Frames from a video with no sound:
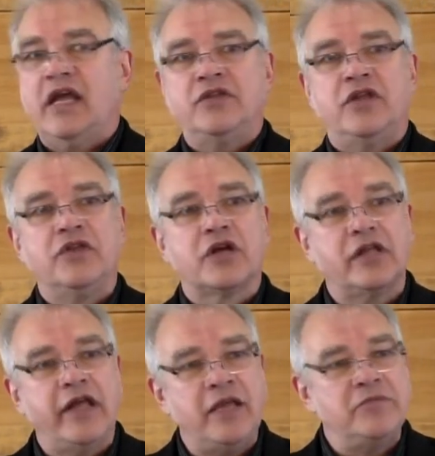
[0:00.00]
and then the
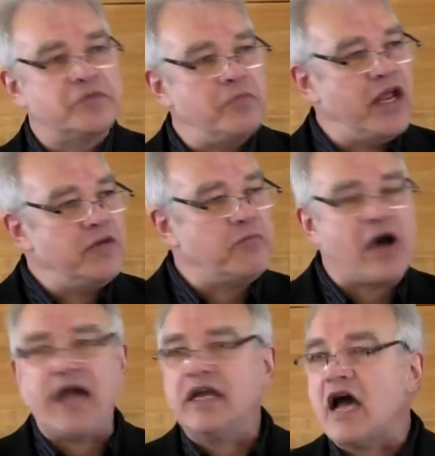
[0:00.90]
claims made
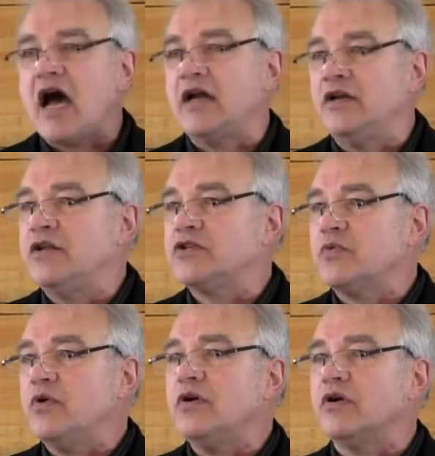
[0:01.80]
by God in His
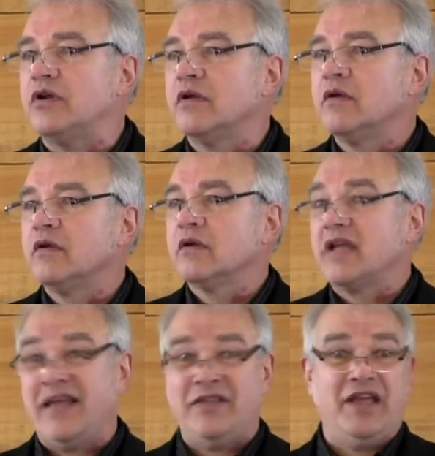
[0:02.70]
Word?
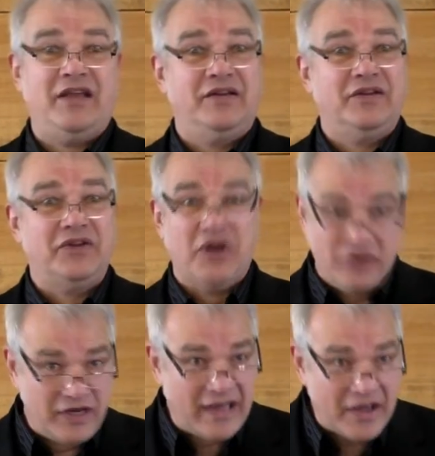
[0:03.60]
Can they
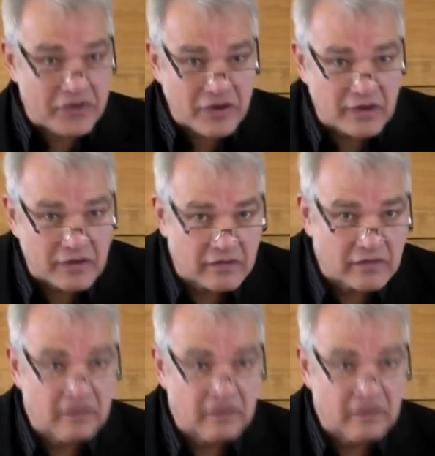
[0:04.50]
go together?